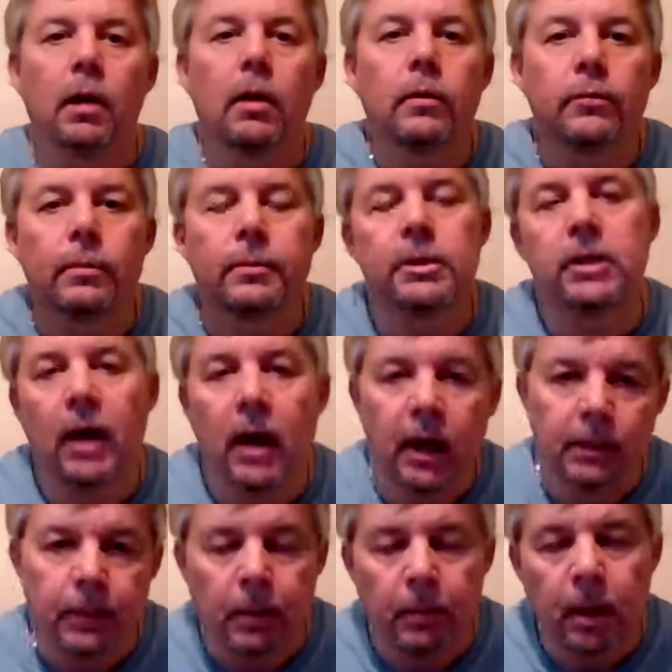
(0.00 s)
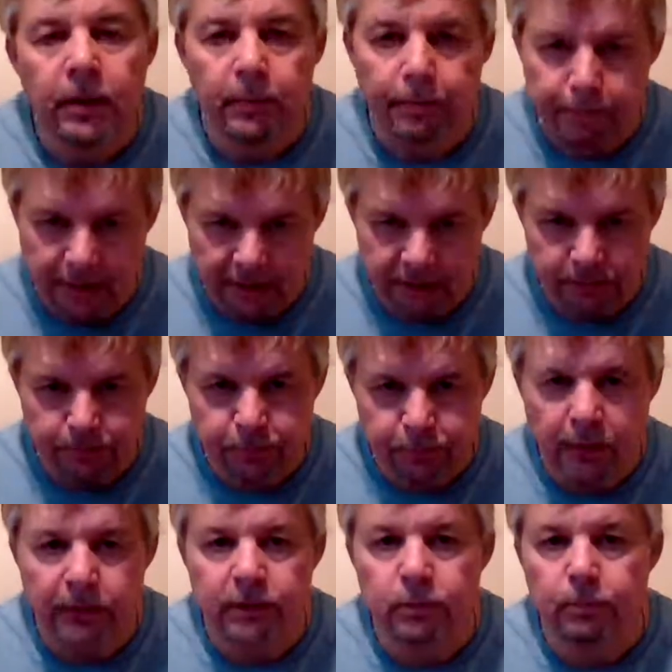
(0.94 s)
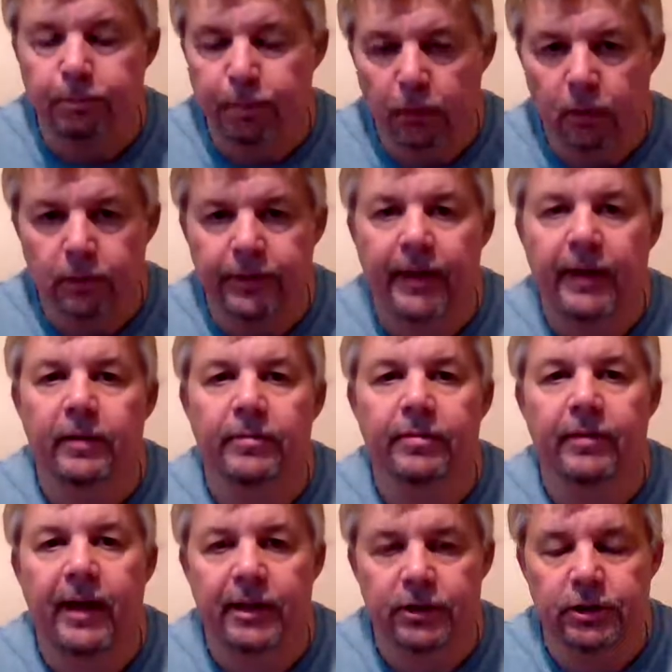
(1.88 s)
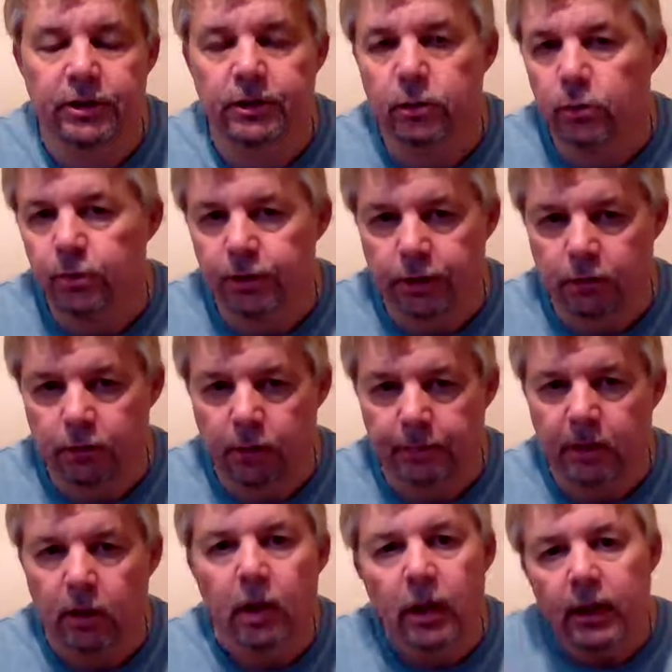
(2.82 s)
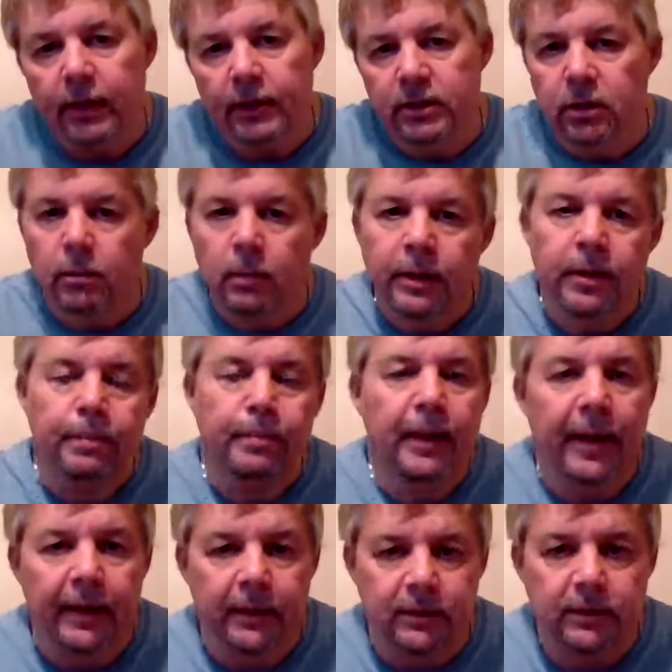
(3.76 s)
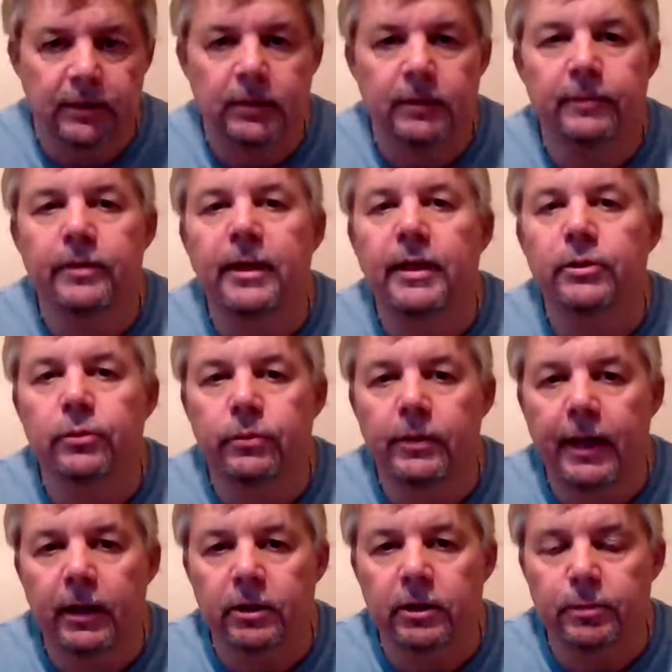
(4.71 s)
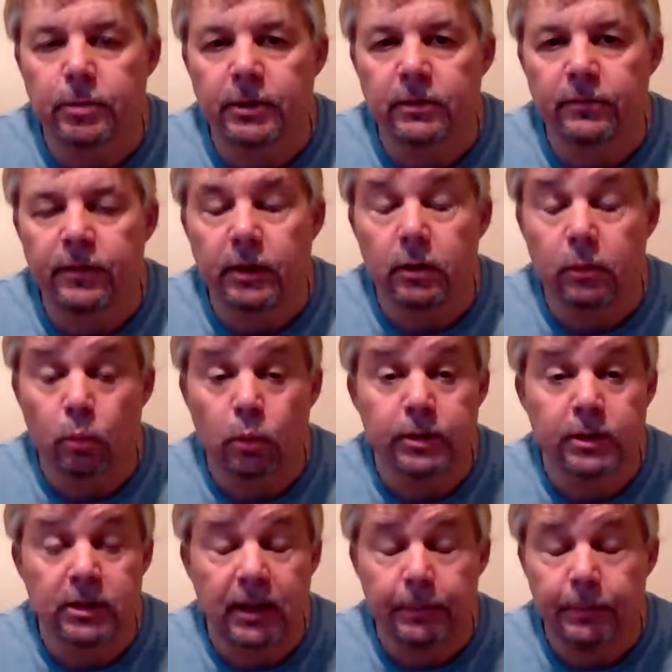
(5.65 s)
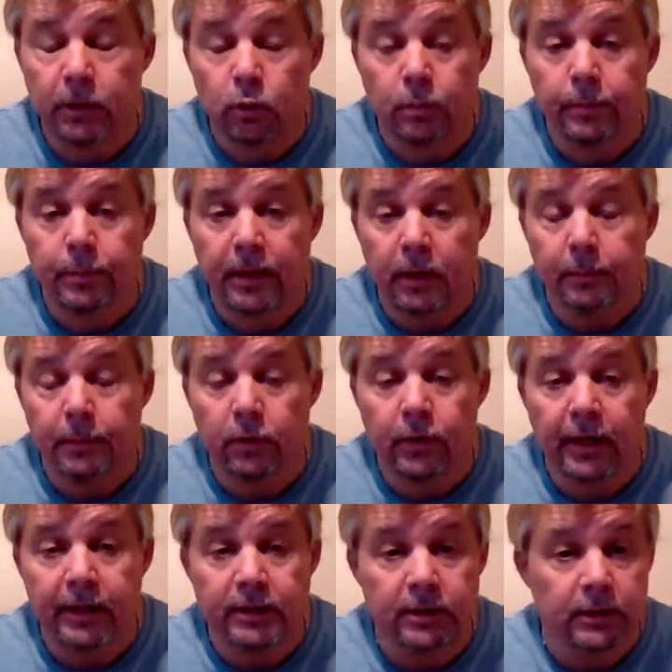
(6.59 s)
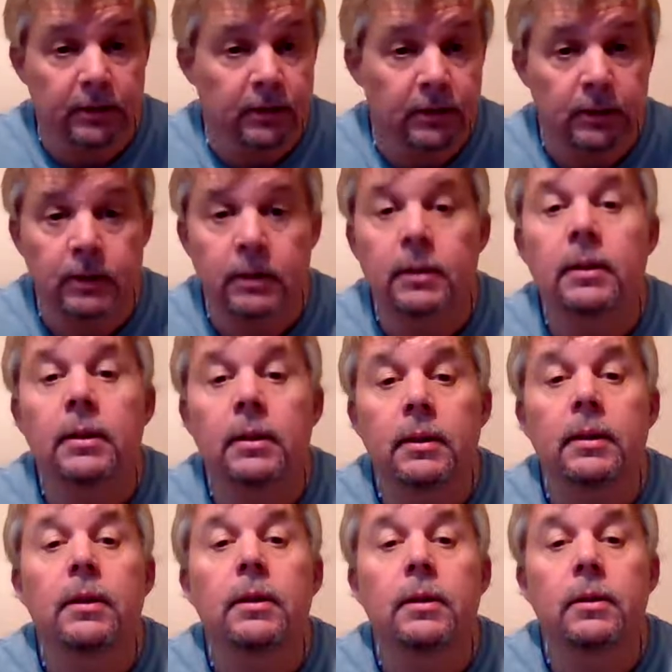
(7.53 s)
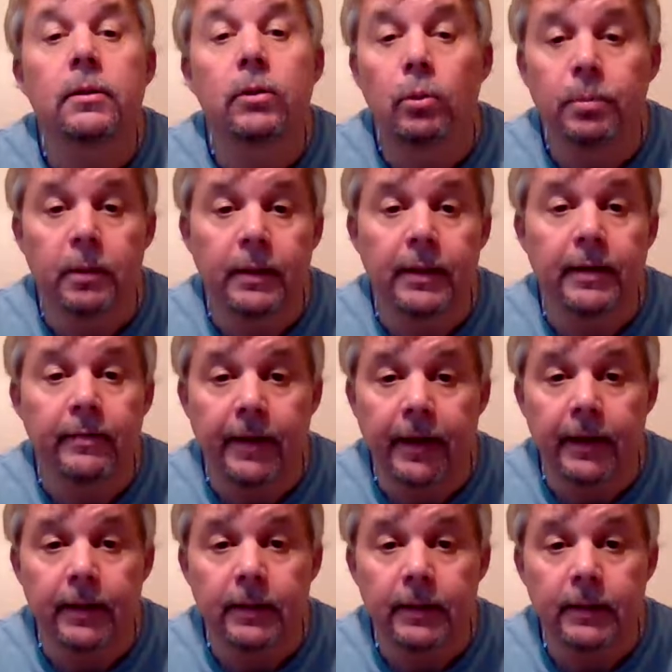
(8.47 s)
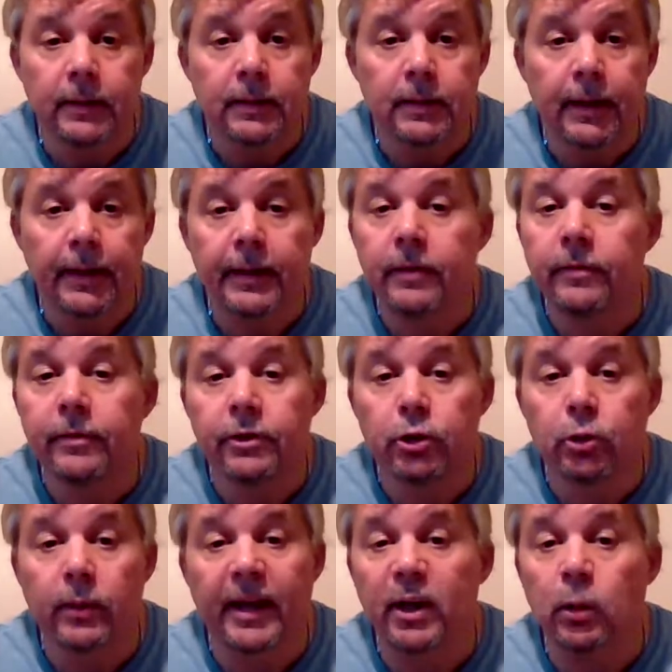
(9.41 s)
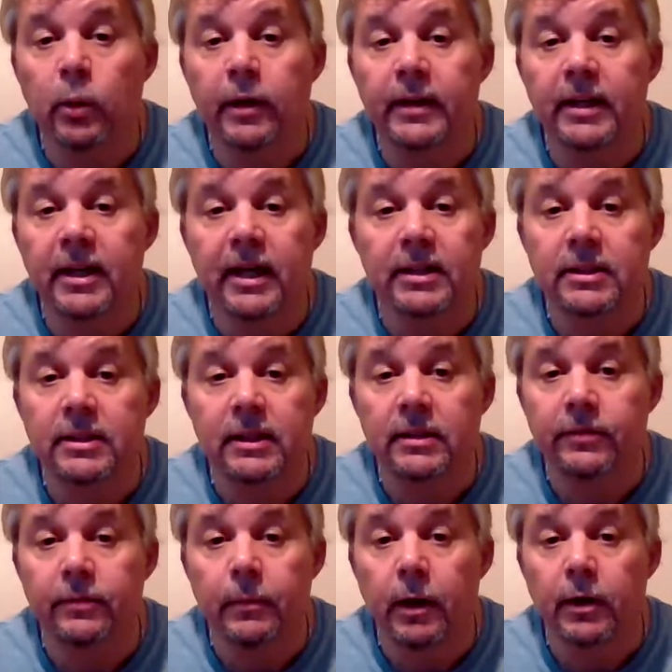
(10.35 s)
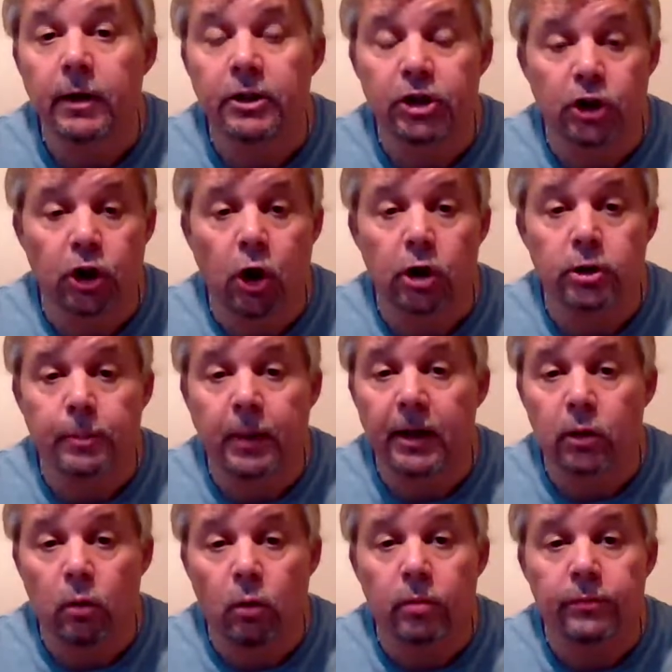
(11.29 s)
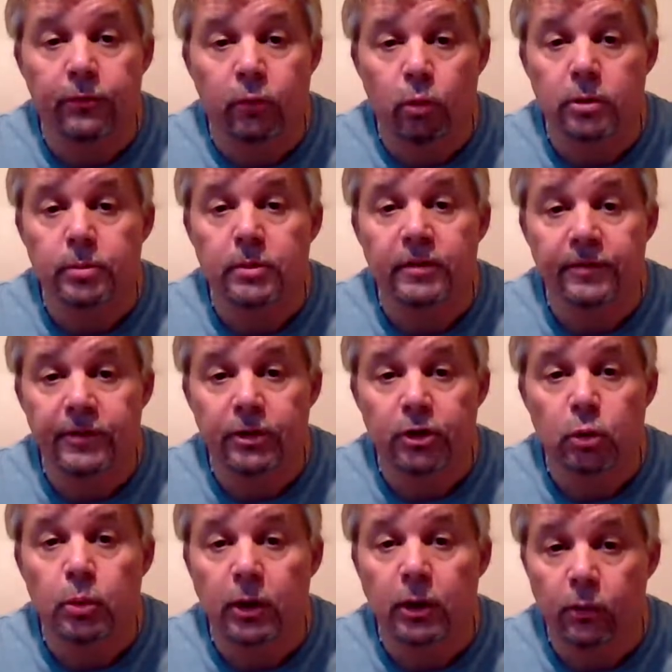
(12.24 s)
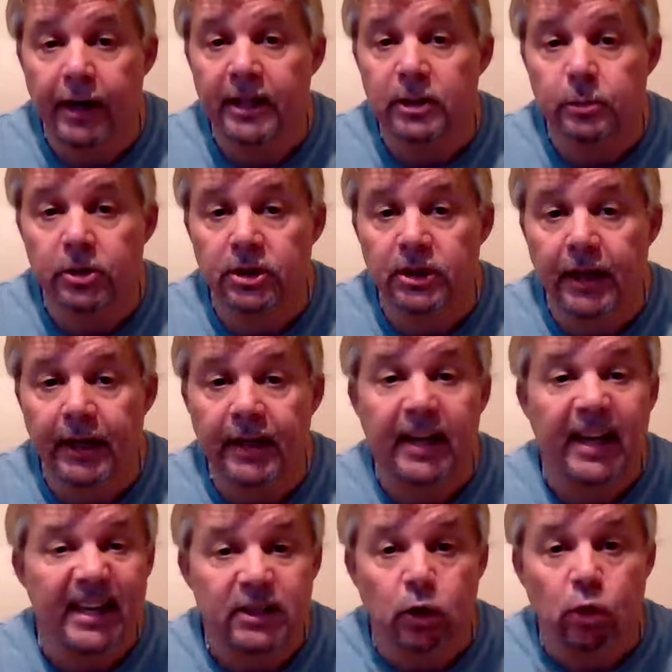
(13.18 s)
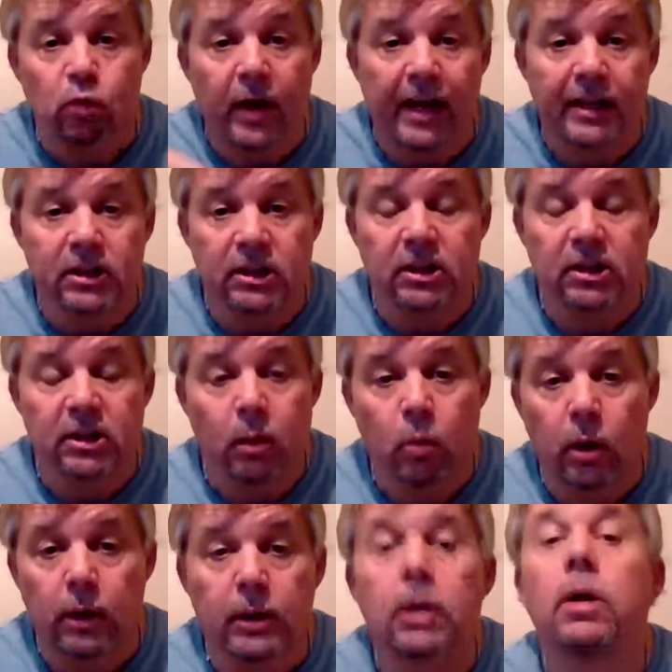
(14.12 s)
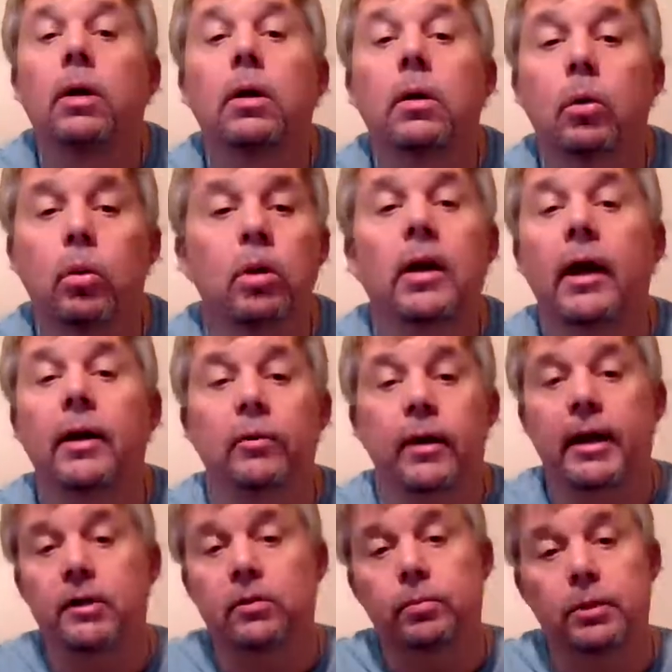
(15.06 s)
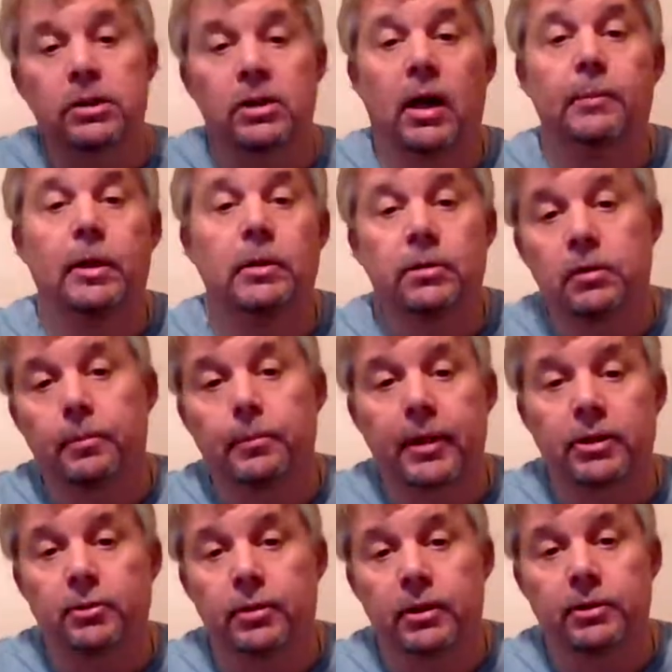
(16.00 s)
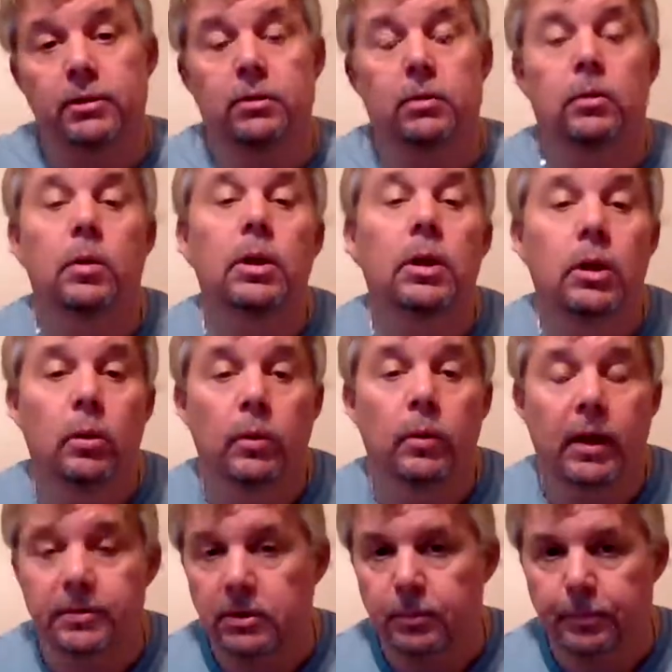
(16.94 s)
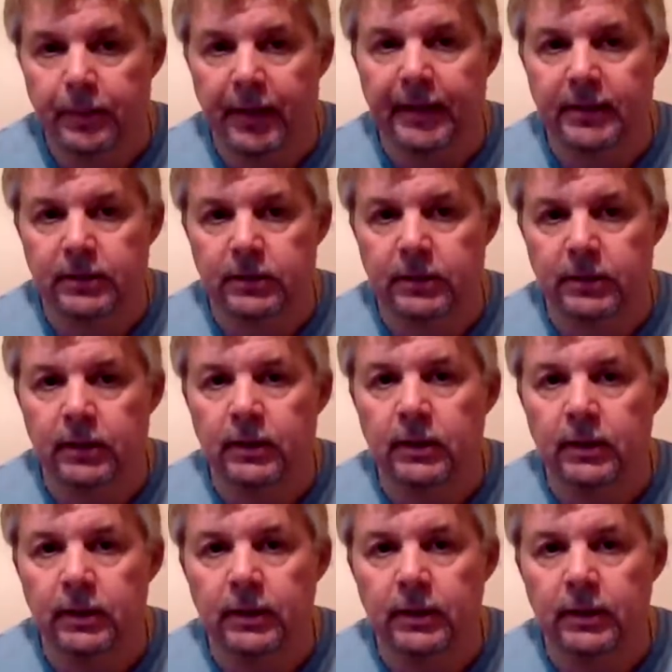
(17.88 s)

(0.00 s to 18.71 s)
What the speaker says: From the time I'm on the bench press, you bald-headed fascist stooge and criminal, until I'm on the backseat of Andrew Reale's police vehicle, what's the name of the human being I'm harassing? Do you believe that an individual anywhere in the United States of America charged by a law enforcement official with harassment second is harassing someone? Who did I harass from the time I was on the bench press till when I was in the backseat